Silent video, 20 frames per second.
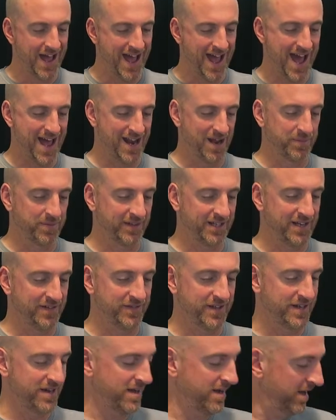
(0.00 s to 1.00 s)
And I believe
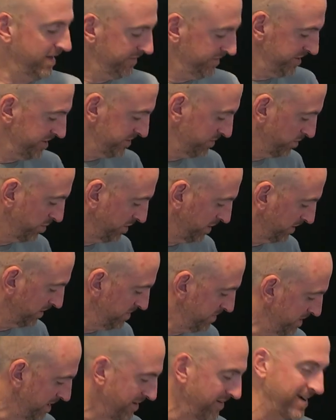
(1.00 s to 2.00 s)
that this
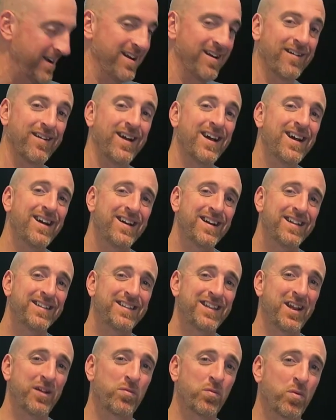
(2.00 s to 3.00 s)
Brooklyn beer here
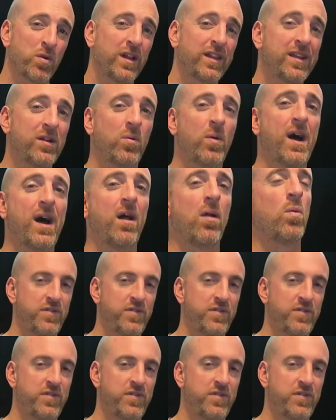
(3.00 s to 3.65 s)
did it really well.